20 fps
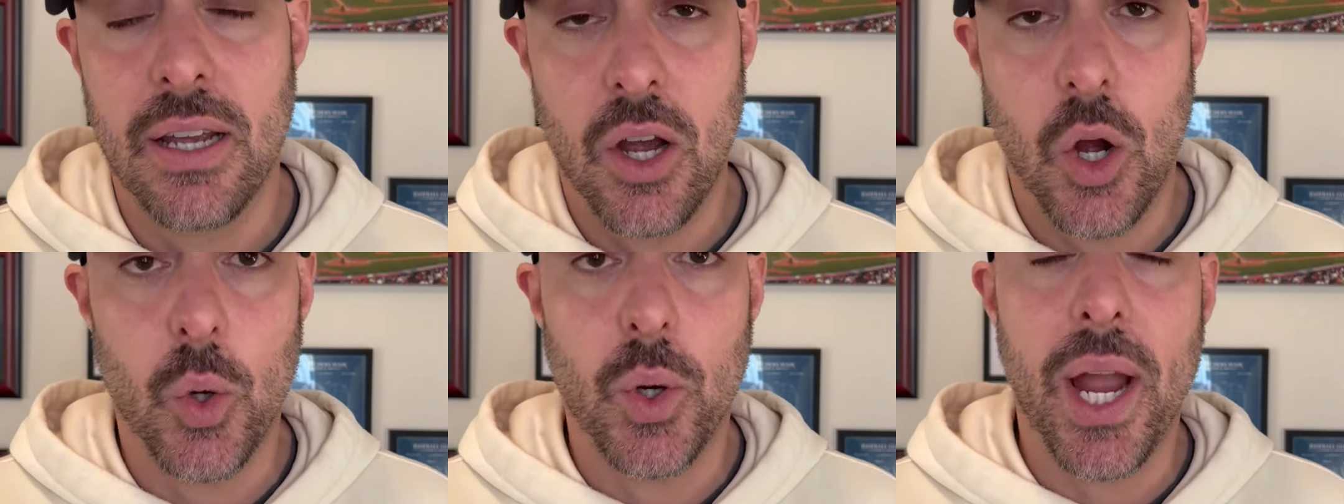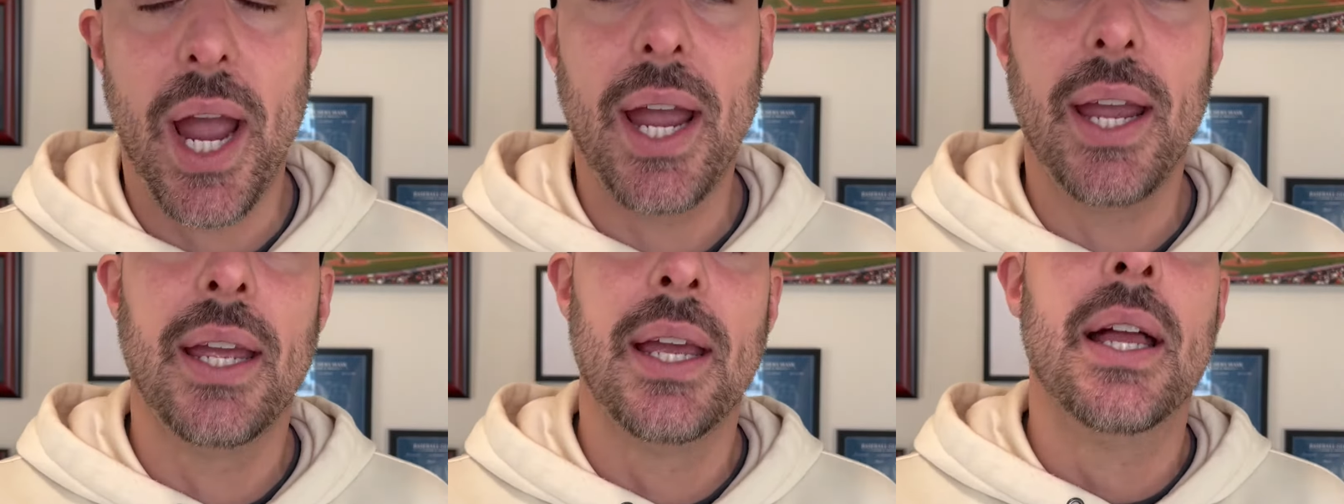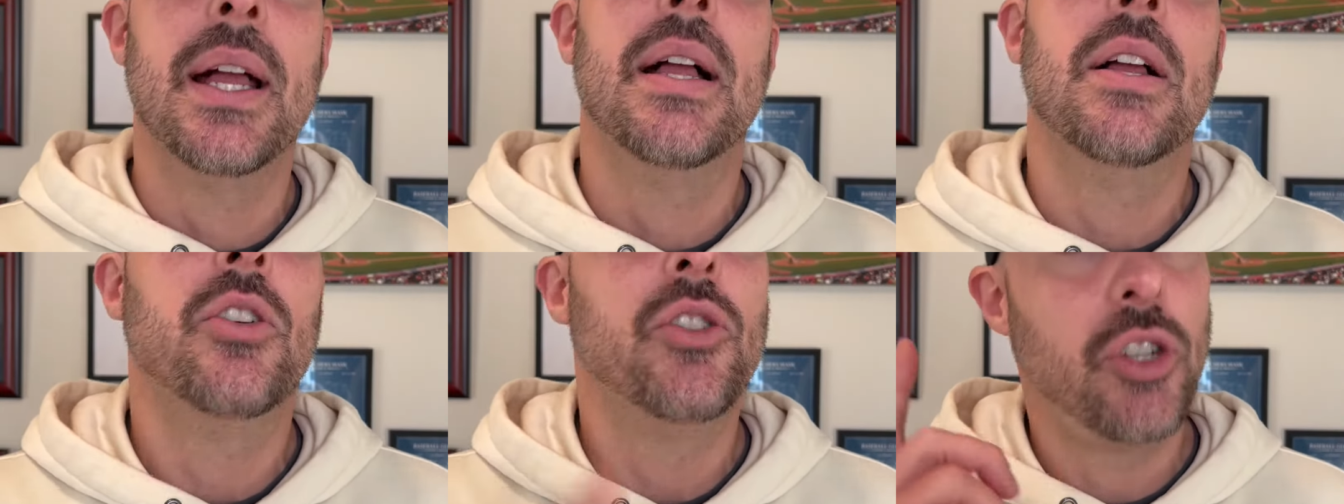Okay,
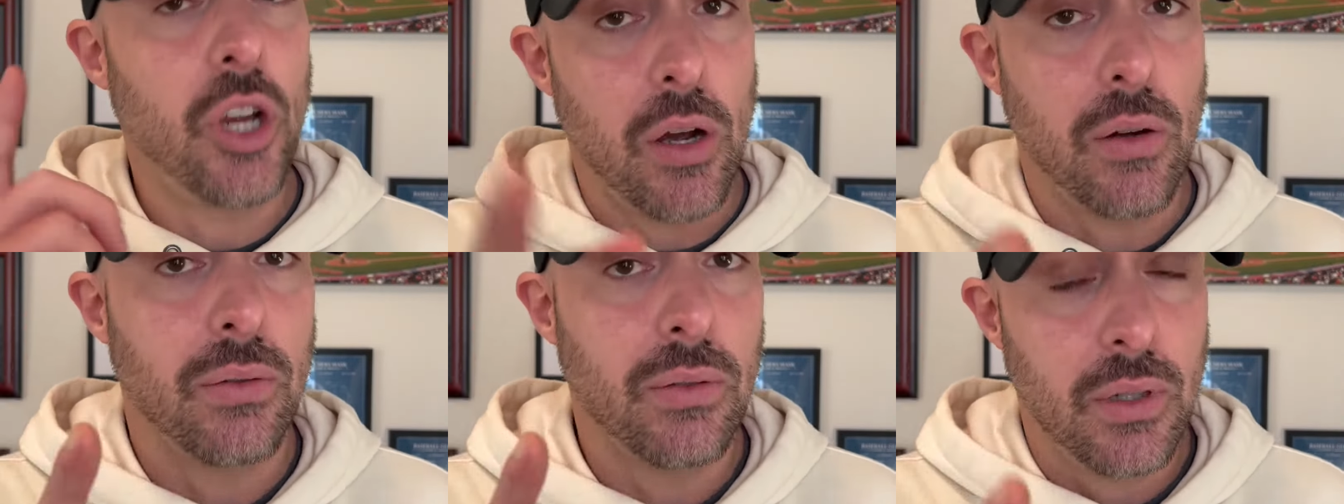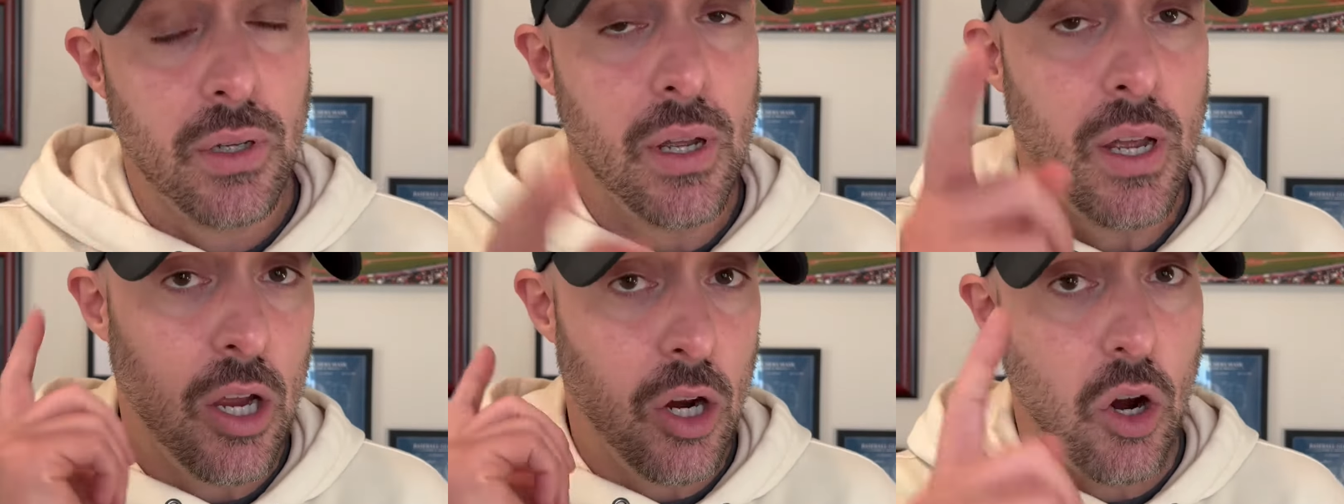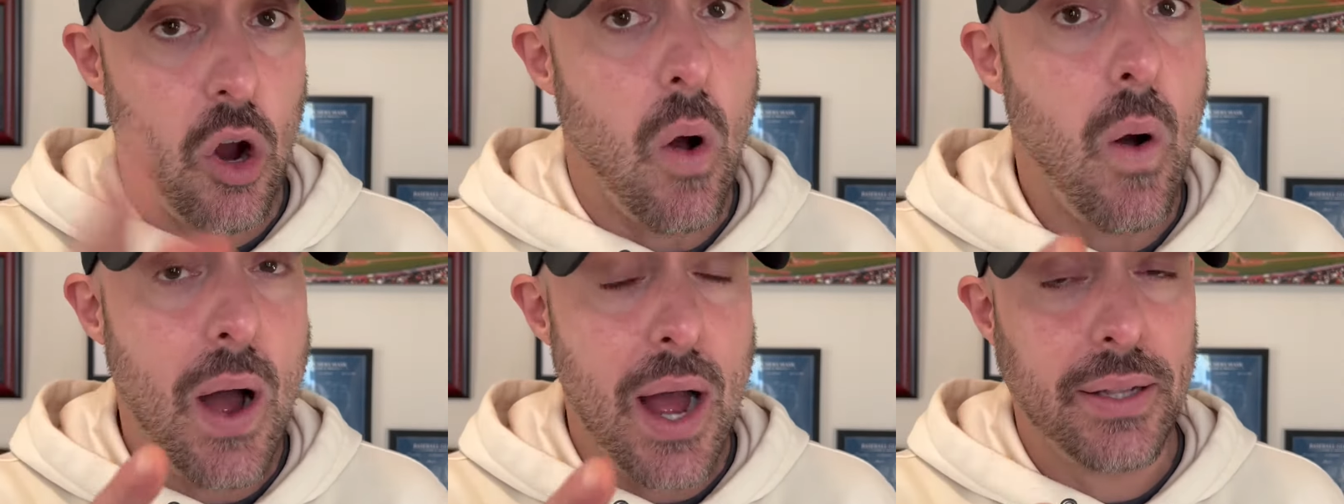so
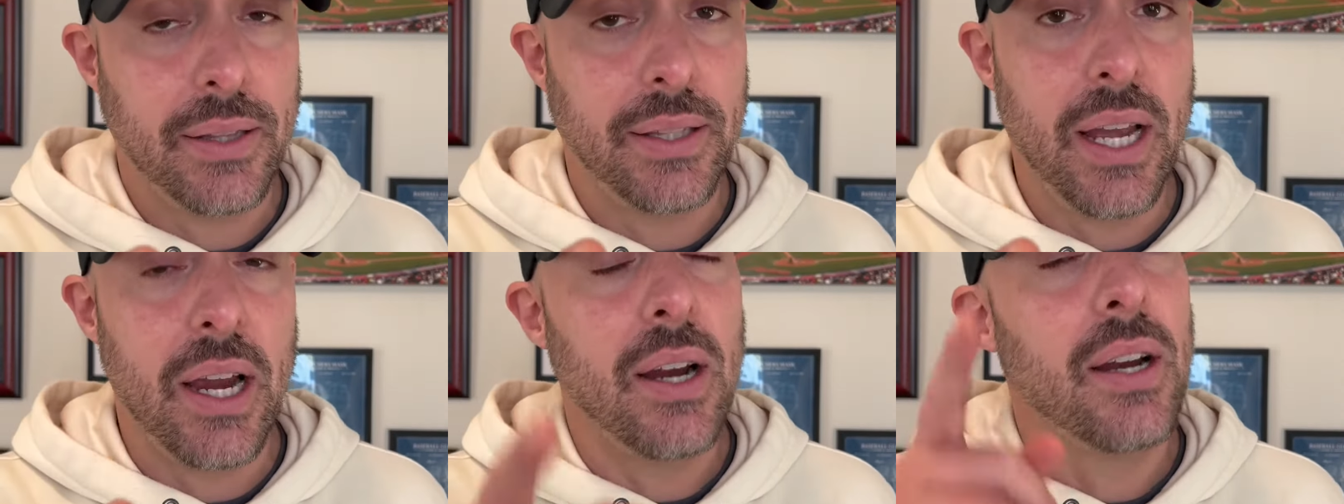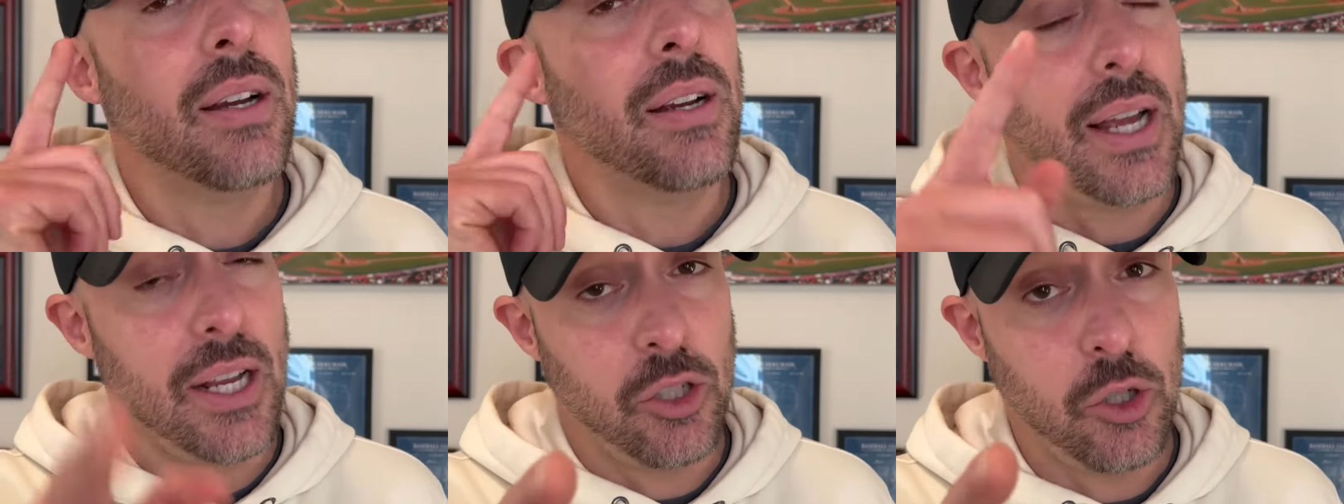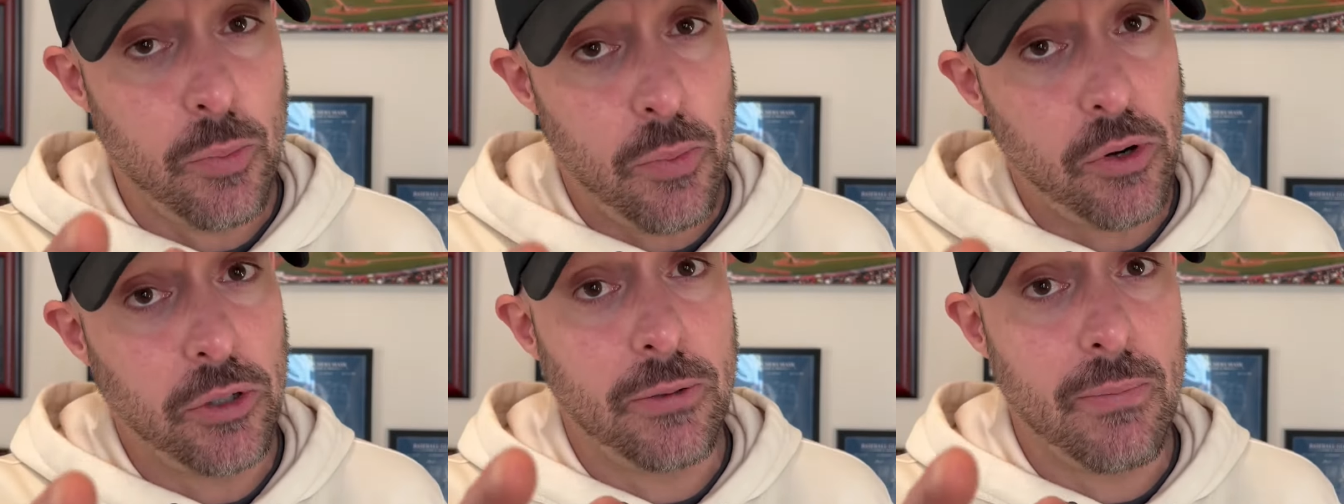go out there and
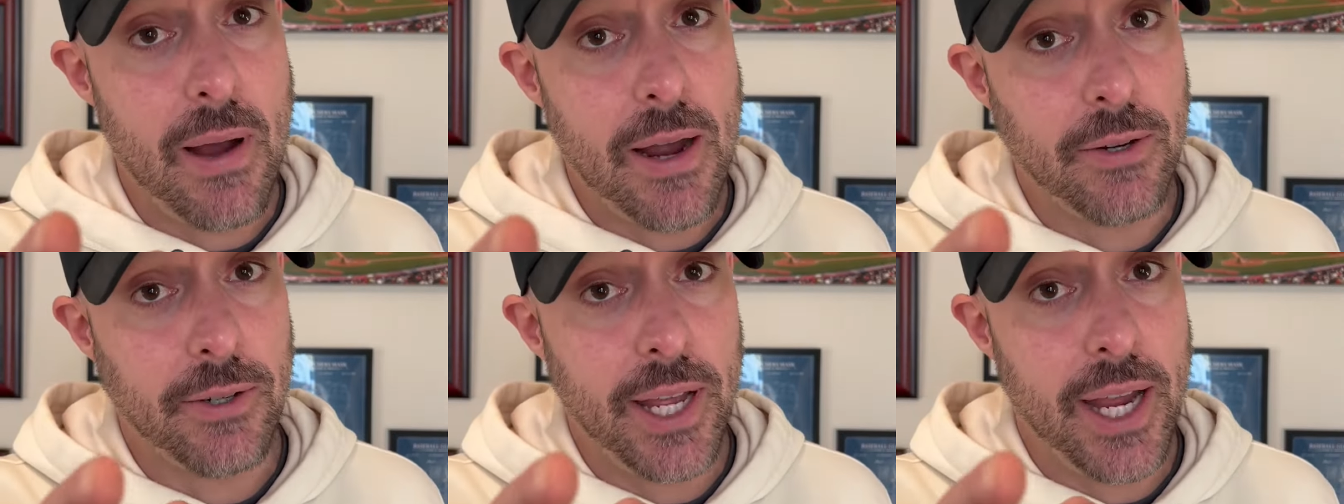support the minor